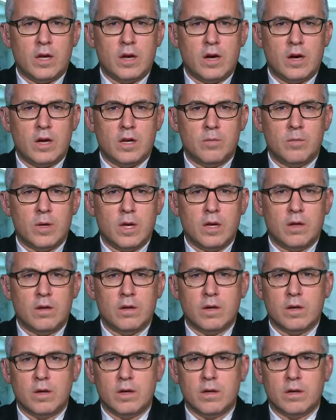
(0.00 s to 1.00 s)
economy,
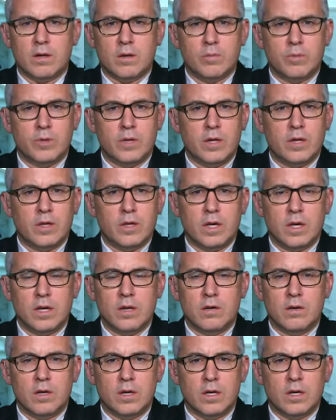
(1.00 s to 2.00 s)
completely
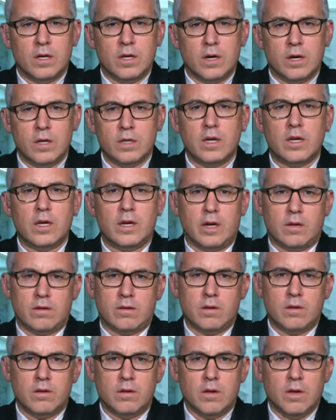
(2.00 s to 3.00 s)

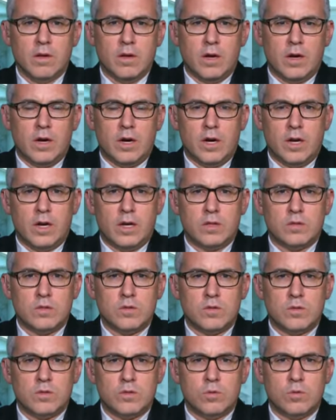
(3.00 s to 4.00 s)
unconnected
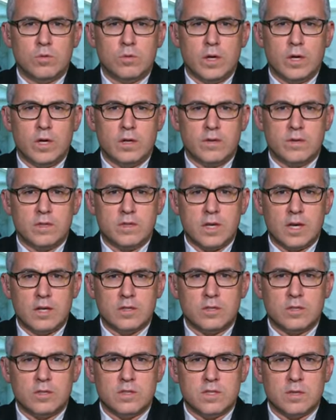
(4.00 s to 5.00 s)
to the
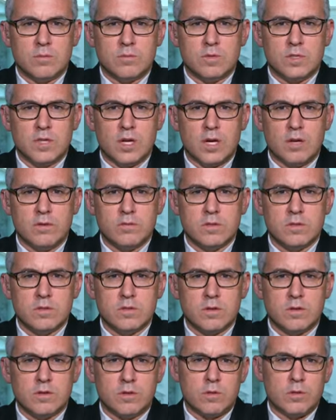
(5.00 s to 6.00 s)
sanctions themselves. And
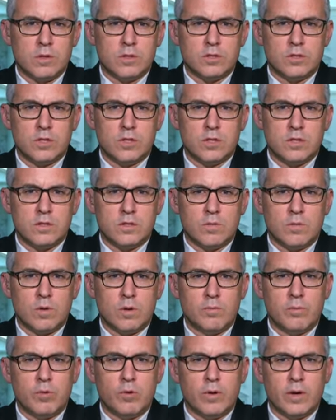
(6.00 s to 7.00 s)
so the question is, at
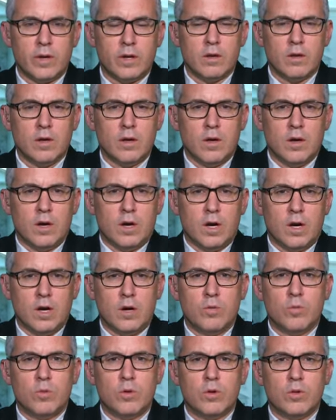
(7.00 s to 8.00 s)
what point
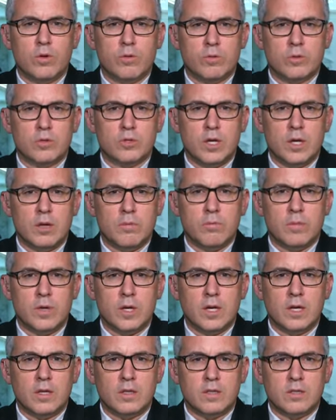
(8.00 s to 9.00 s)
will the regime
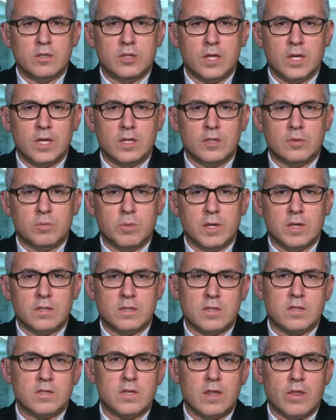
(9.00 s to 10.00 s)
begin to change, because
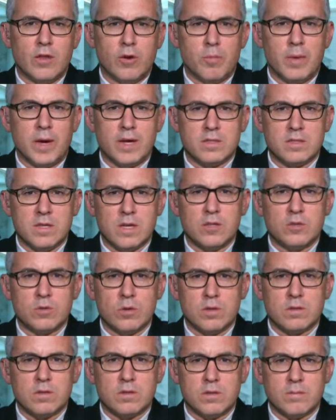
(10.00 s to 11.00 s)
it's in their best
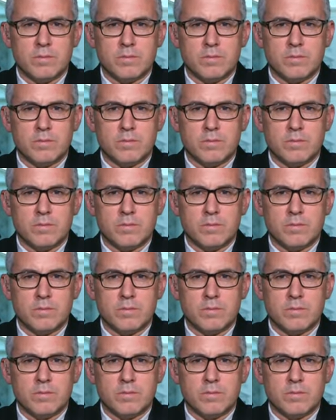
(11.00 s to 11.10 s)
interest?